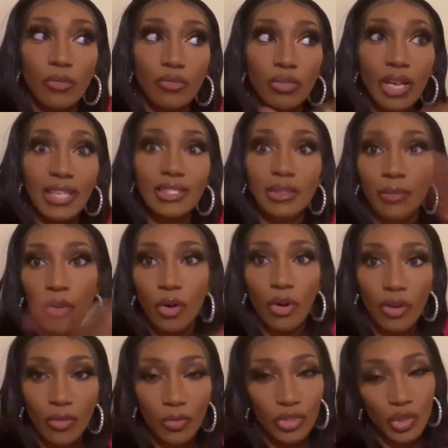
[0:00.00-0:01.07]
like
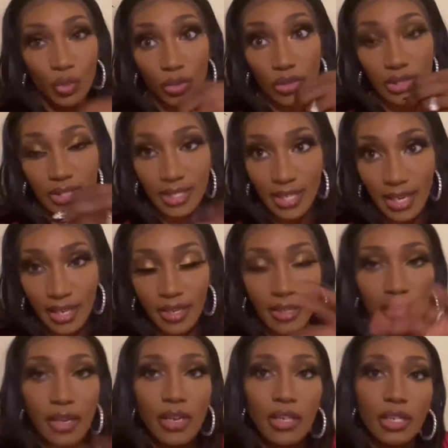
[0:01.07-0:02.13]
tomorrow, which was
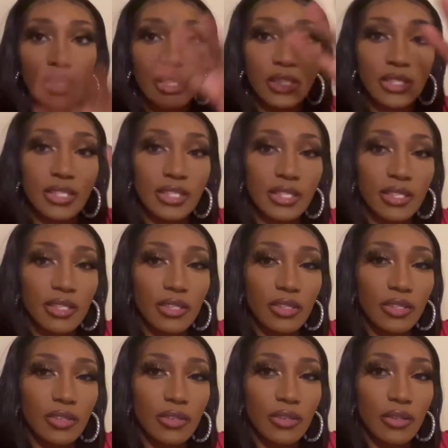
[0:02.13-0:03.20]
today, could
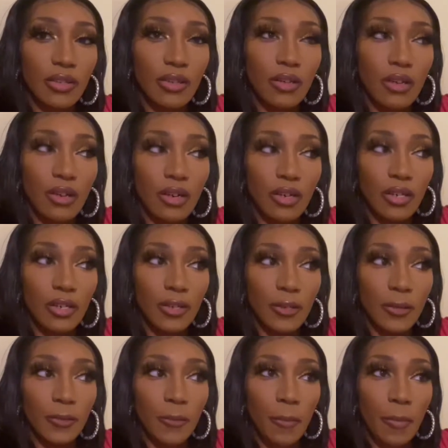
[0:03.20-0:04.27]
she
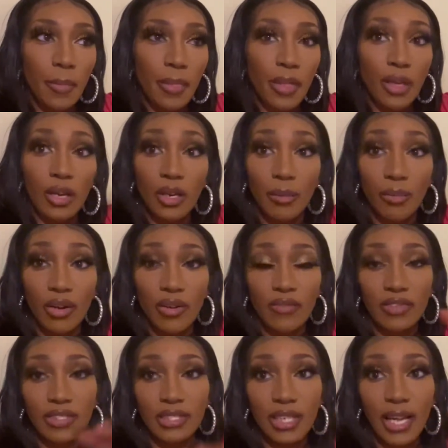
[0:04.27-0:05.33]
cook
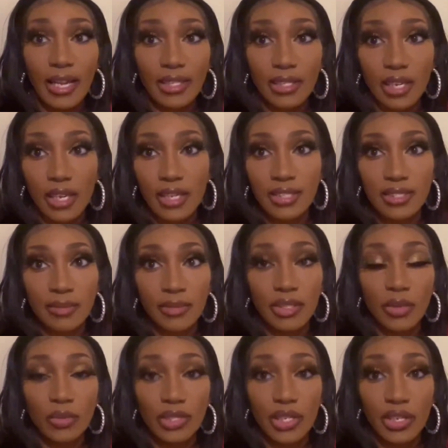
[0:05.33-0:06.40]
breakfast? Like the last time that they
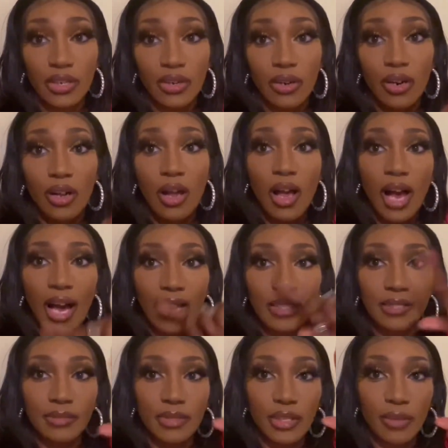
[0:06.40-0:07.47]
was here, I let
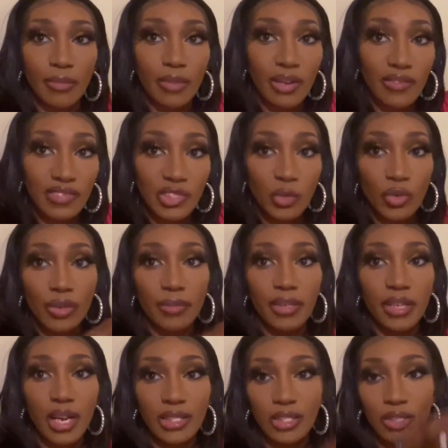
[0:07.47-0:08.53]
them cook breakfast with
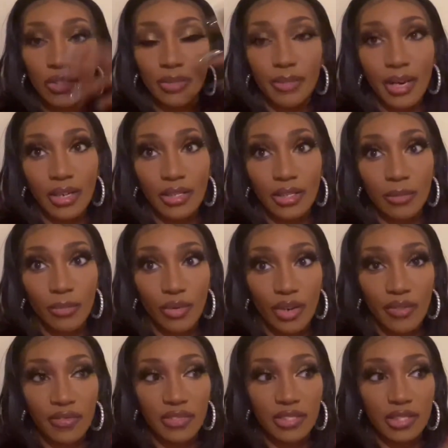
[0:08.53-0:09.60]
me. I showed them how to cook
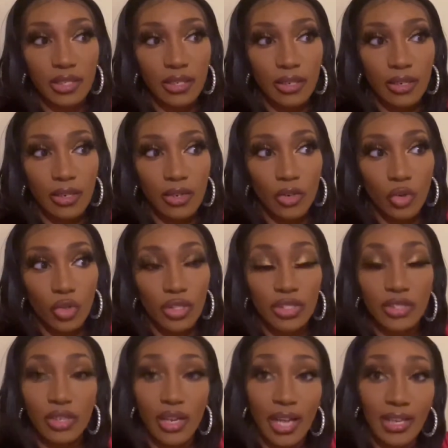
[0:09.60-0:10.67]
breakfast.
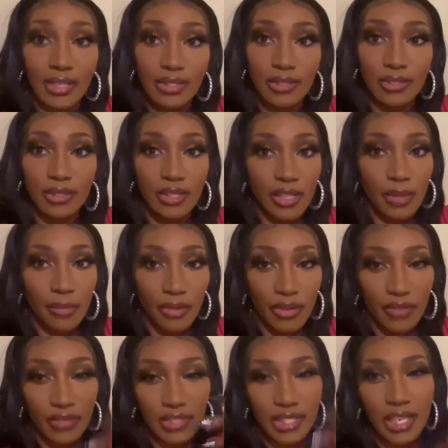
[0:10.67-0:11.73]
Crystal likes cooking
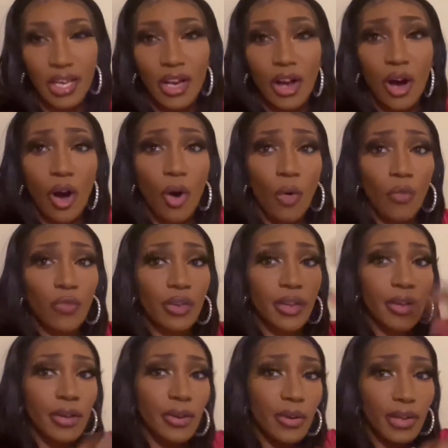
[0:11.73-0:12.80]
breakfast. Over
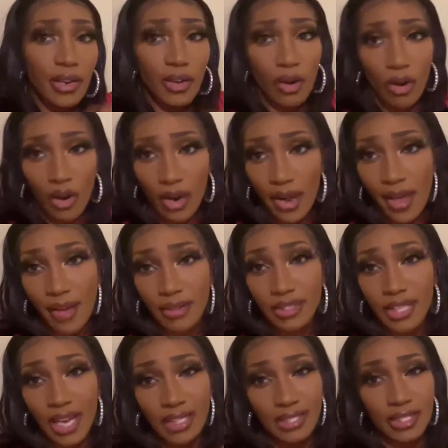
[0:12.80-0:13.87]
here at our house,
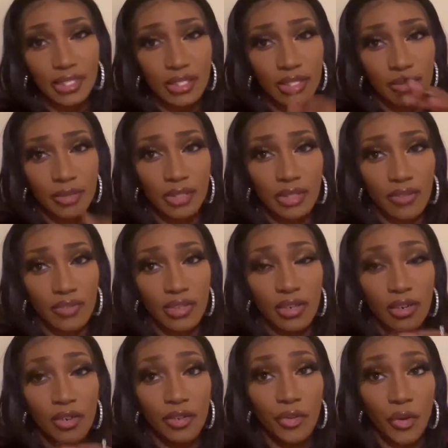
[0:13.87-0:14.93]
I teach them stuff that
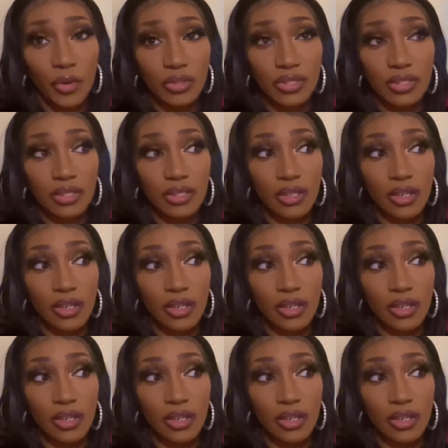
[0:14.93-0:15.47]
adults